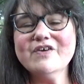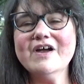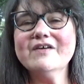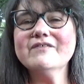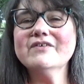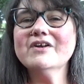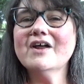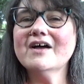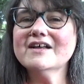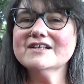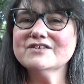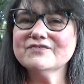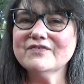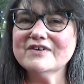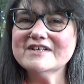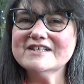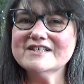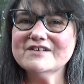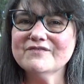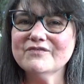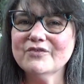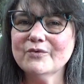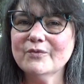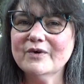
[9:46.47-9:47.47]
Have a nice
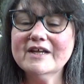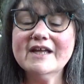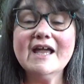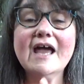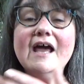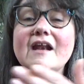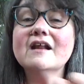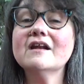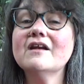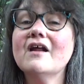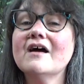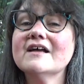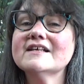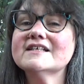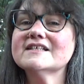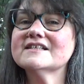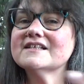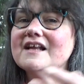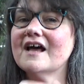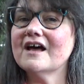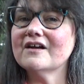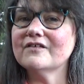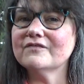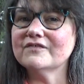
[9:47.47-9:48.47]
rest of the week and a nice
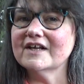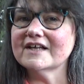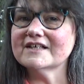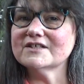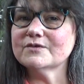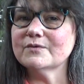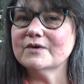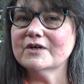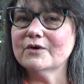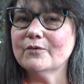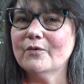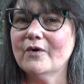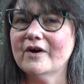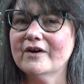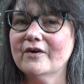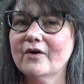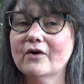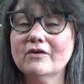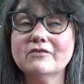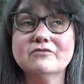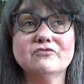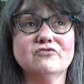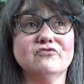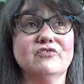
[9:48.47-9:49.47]
start of next week. Why
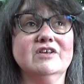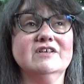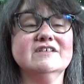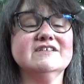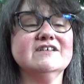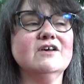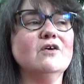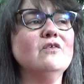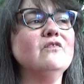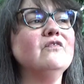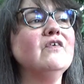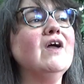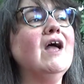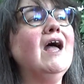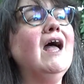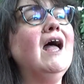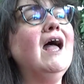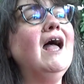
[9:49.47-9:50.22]
not? Treat yourself.